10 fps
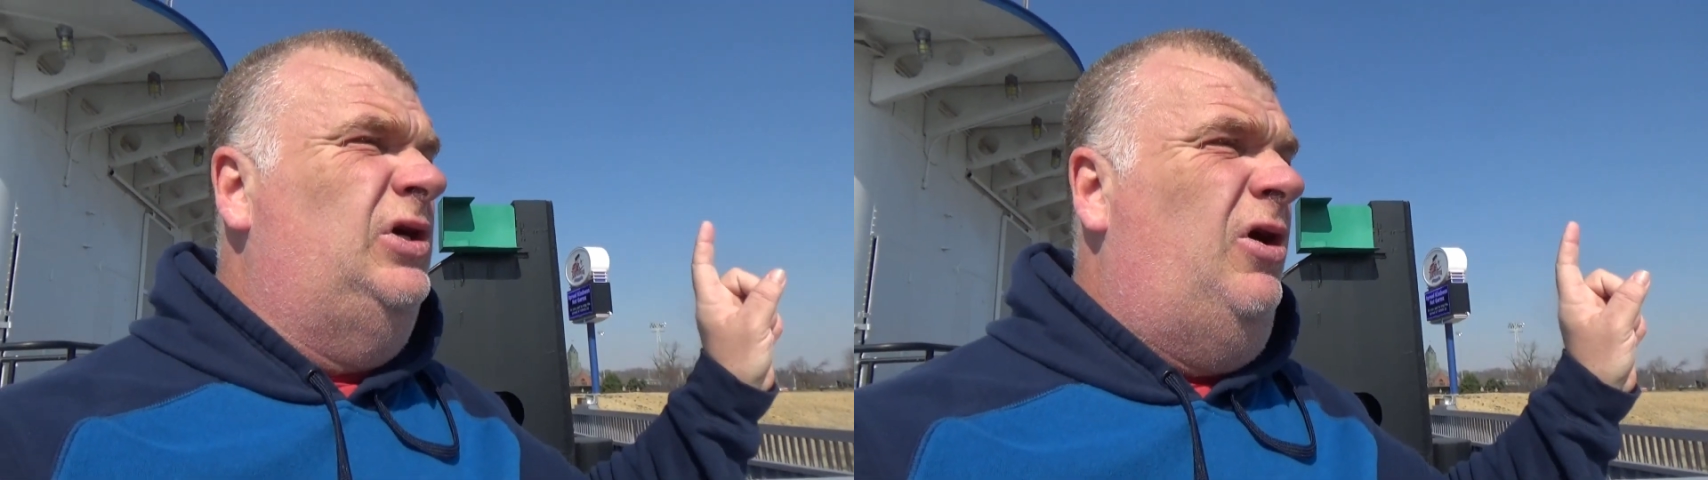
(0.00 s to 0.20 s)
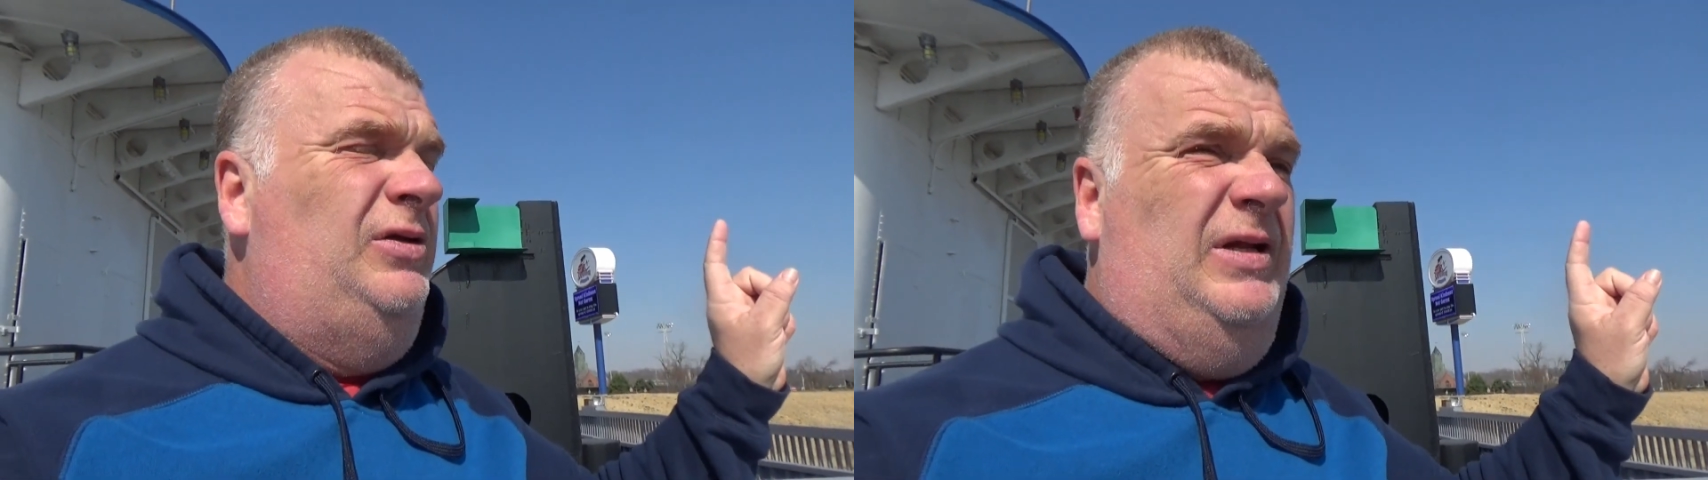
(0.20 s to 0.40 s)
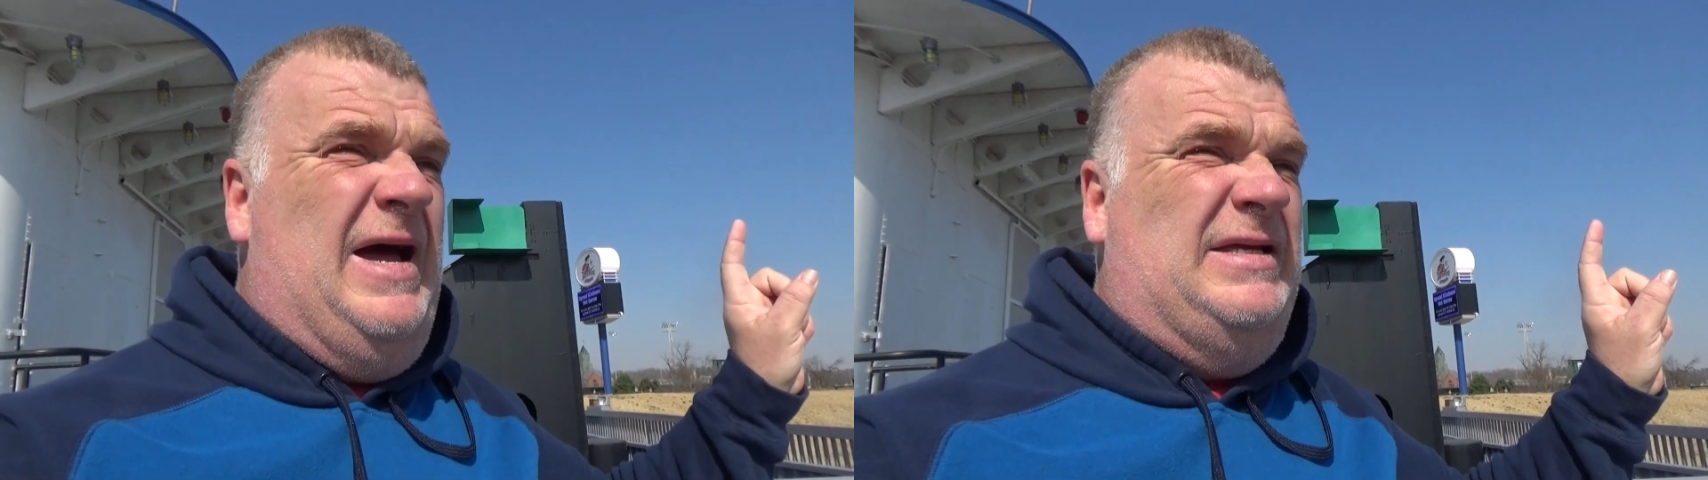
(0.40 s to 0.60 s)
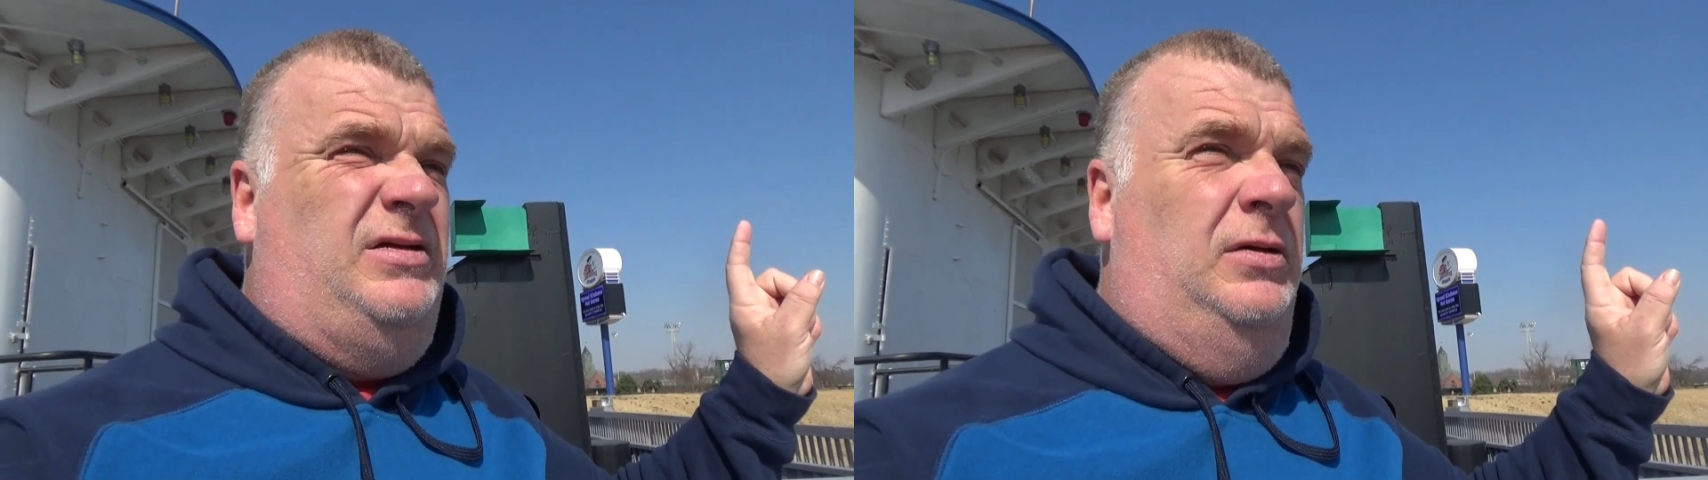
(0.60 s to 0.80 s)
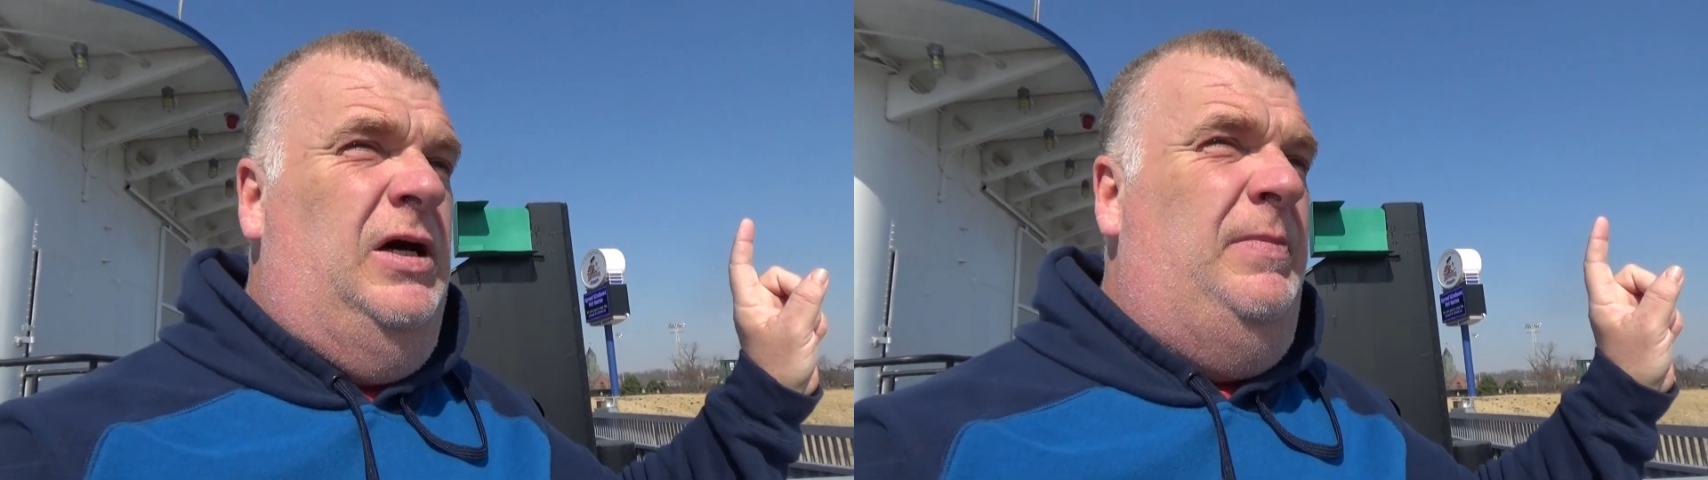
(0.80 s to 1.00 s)
saw in the
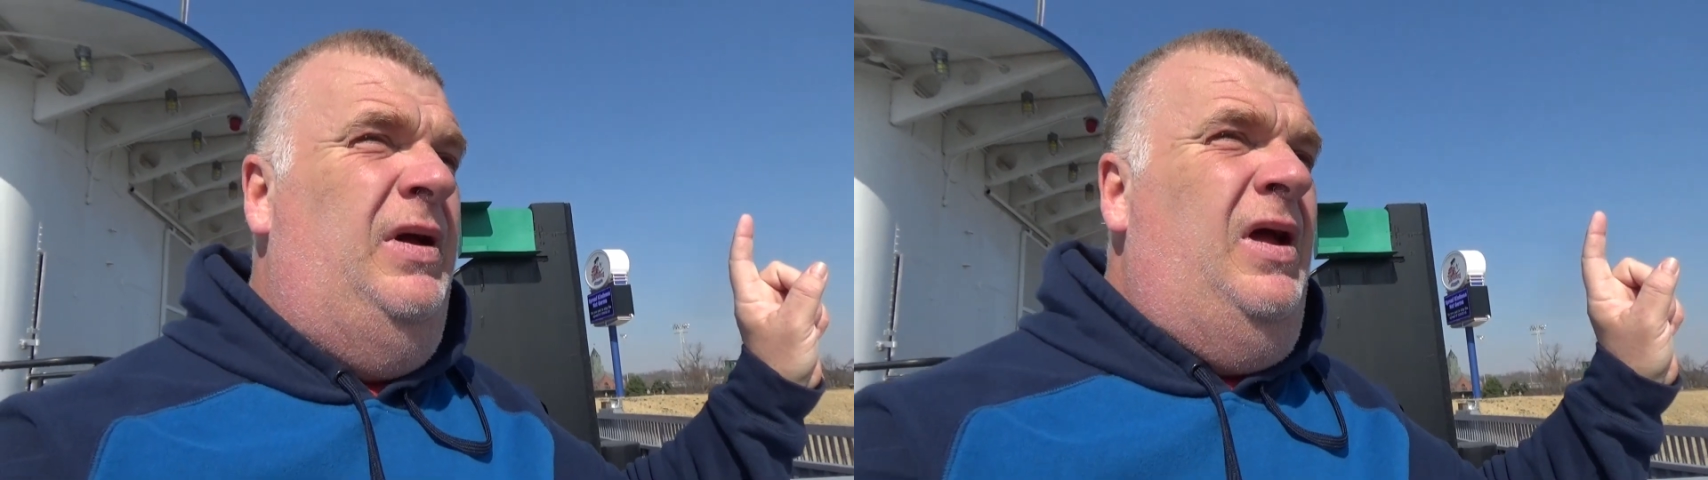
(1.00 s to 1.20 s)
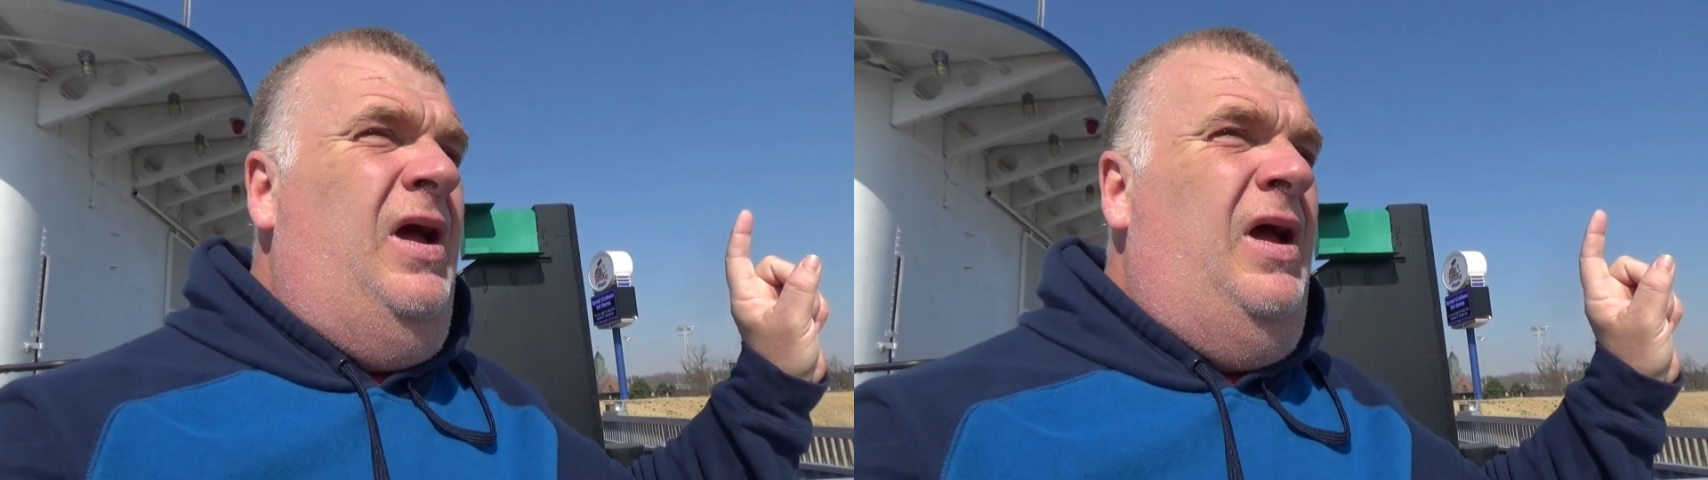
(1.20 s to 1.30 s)
last clip,